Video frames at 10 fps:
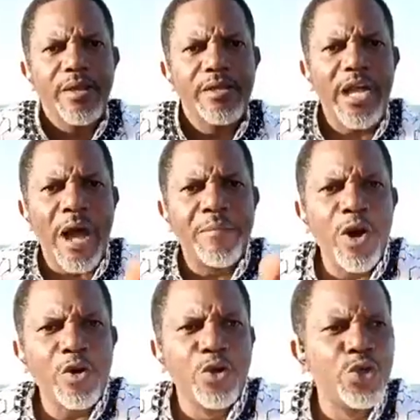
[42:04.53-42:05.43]
He said, I'm
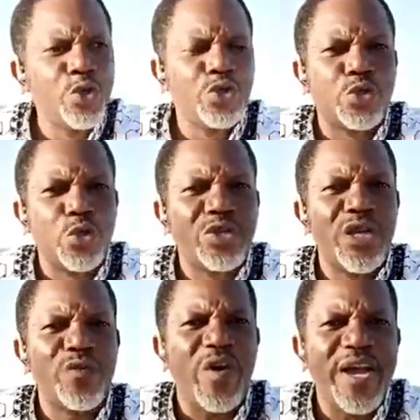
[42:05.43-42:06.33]
going to use you to
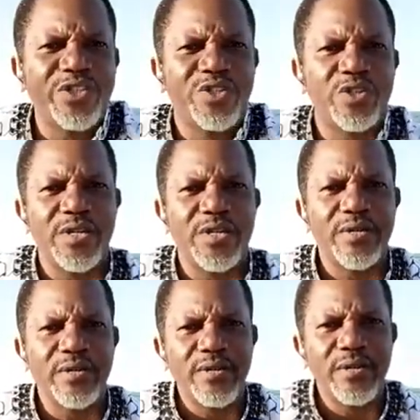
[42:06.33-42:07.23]
deliver Israel.
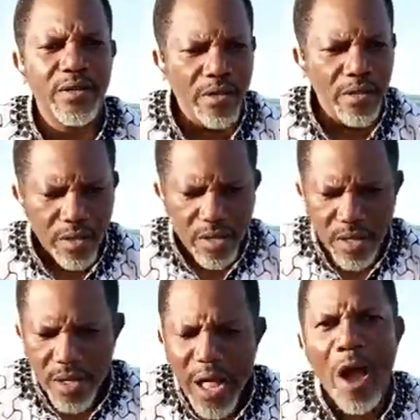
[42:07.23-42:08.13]

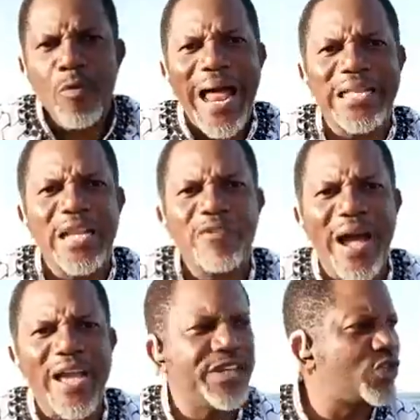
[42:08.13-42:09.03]
How will I
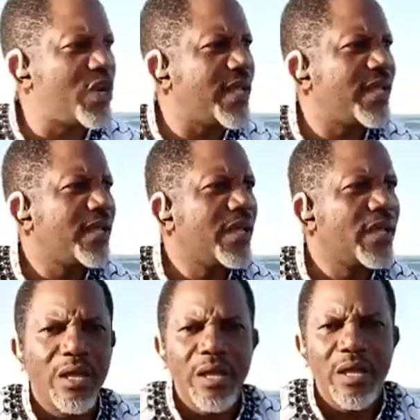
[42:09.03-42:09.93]
deliver Israel?
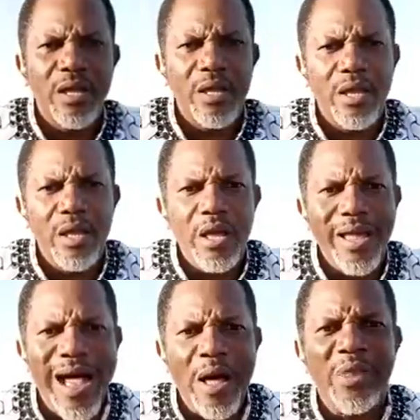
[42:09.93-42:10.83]

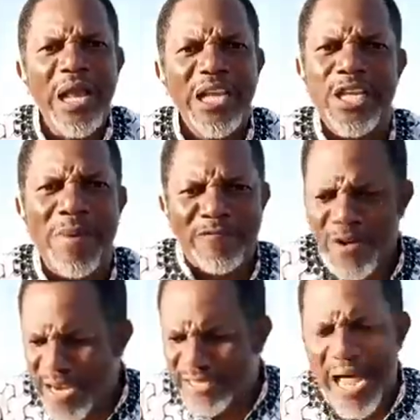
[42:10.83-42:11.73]
I'm the least in my
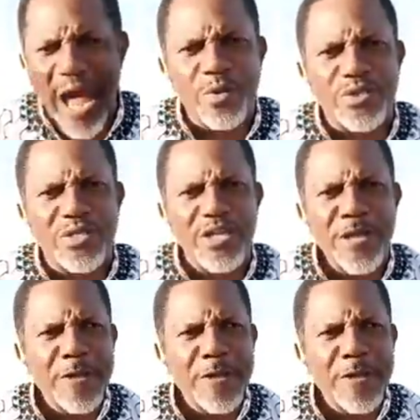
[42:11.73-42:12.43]
father's house.